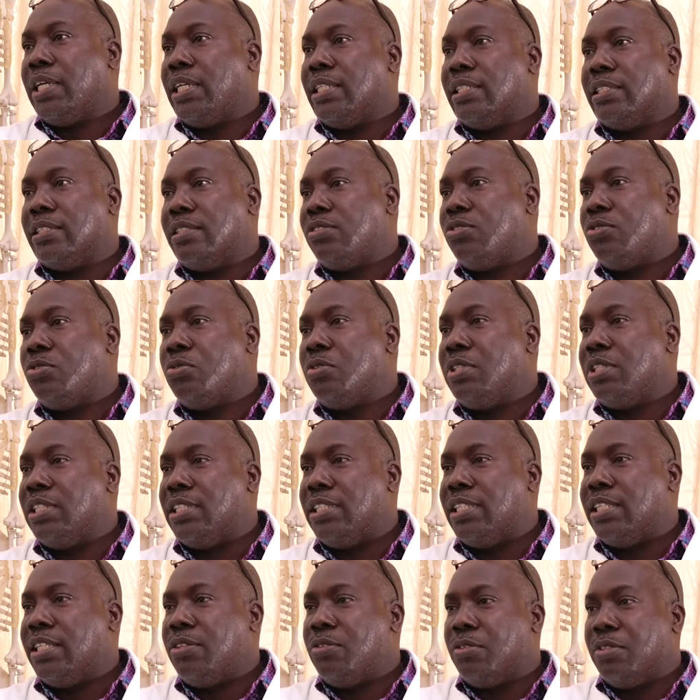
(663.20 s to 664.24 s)
and you don't
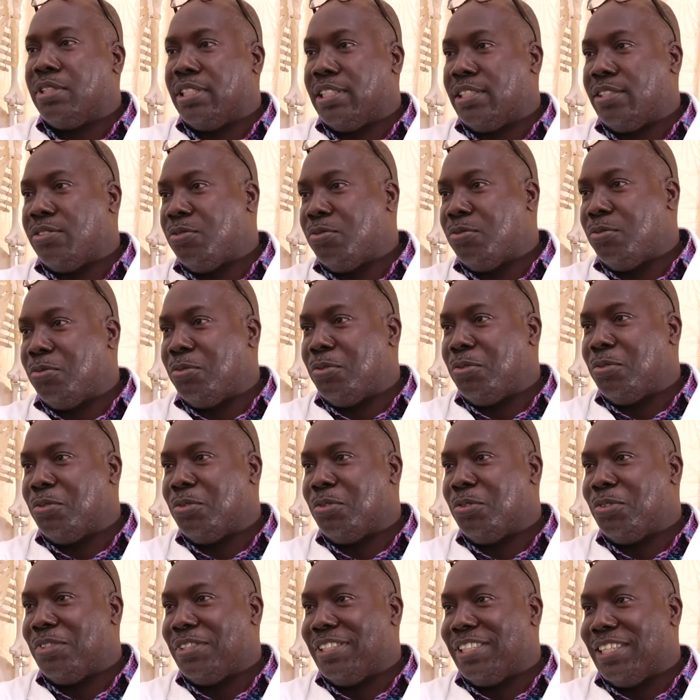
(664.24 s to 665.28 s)
need a doctor to do
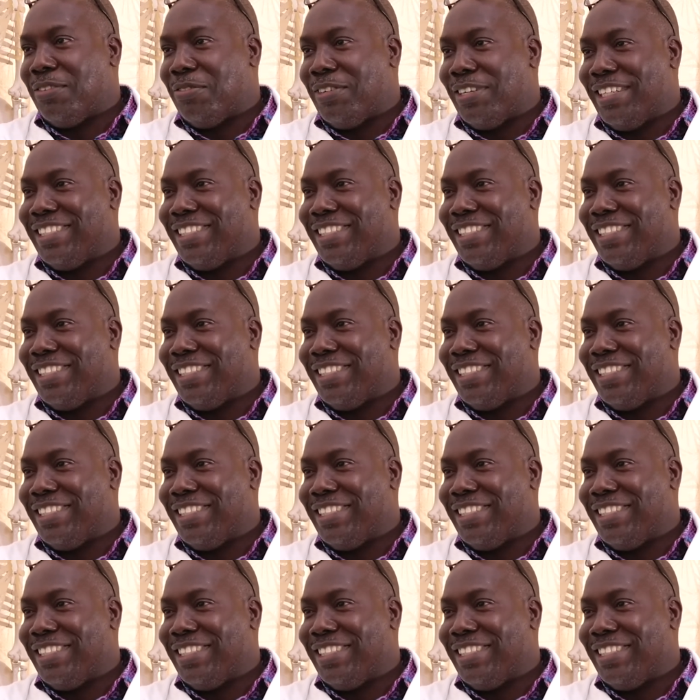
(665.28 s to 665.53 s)
okay. that